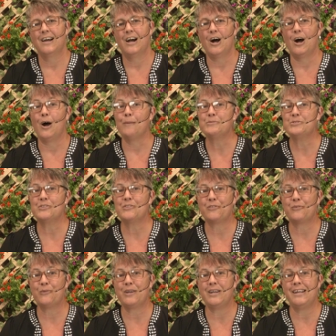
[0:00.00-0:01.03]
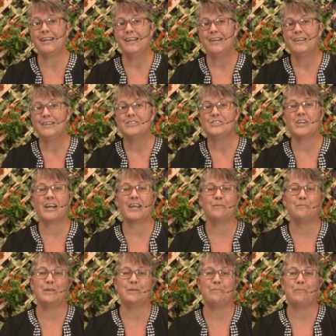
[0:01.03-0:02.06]
Option three, giant
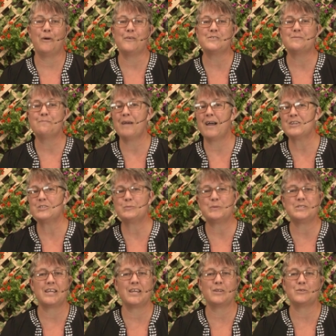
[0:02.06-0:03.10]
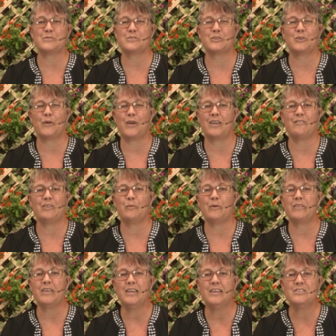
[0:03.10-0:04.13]
meatballs, mashed potatoes, and gravy with
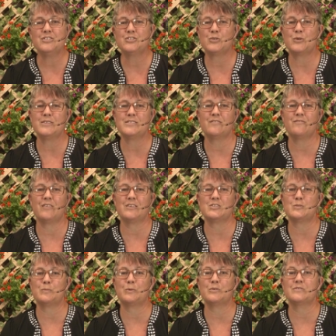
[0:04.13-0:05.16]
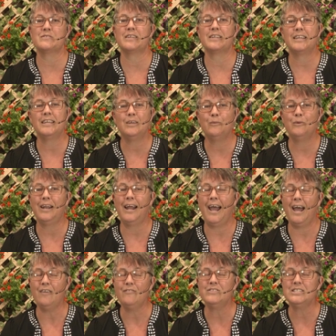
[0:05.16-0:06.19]
his choice of vegetables that he would
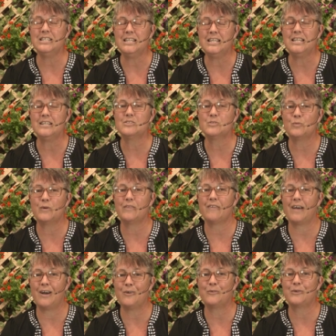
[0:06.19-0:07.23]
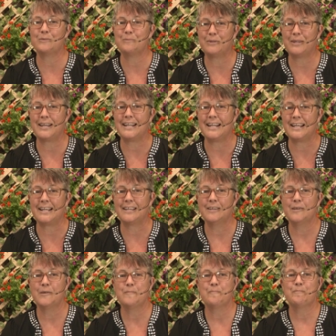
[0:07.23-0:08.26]
have to eat without complaining.
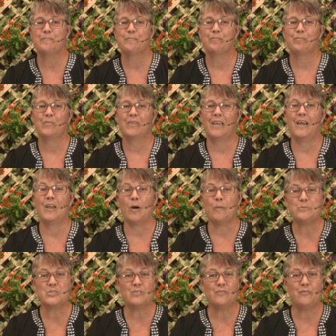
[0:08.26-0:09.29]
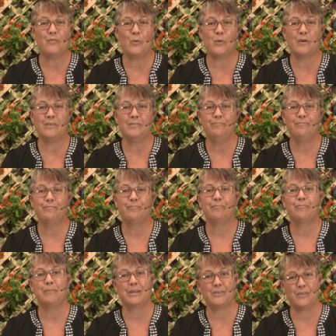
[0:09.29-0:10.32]
And option four,
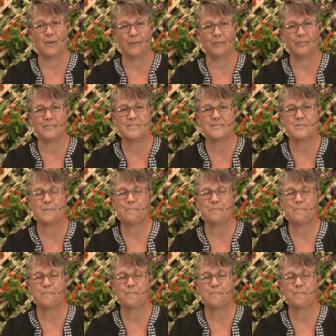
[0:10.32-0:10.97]
McDonald's.